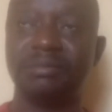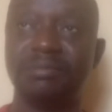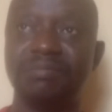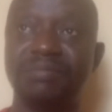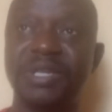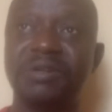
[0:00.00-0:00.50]

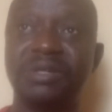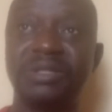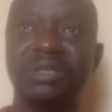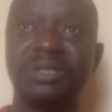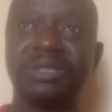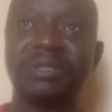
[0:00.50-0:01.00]

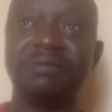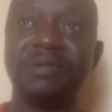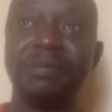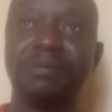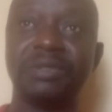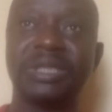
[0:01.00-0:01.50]
Because of
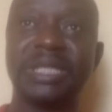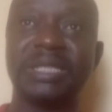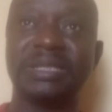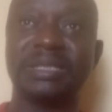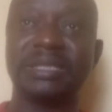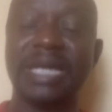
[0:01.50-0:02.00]
the
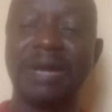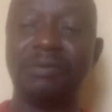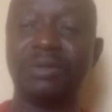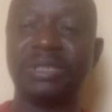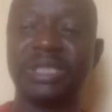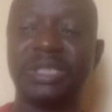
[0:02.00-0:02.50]
process, I
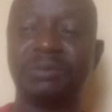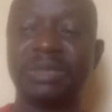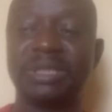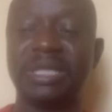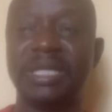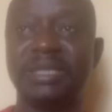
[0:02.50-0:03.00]
was 6
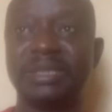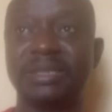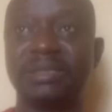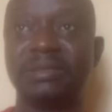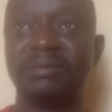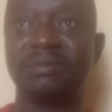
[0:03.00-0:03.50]
weeks late.
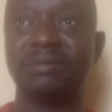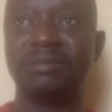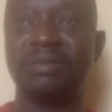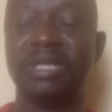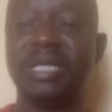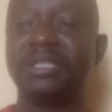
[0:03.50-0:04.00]

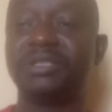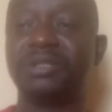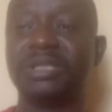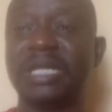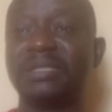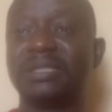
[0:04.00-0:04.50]

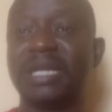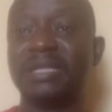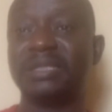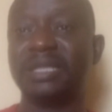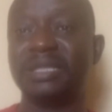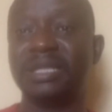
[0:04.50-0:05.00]
Lectures had
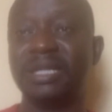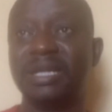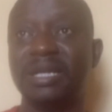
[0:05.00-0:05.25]
started.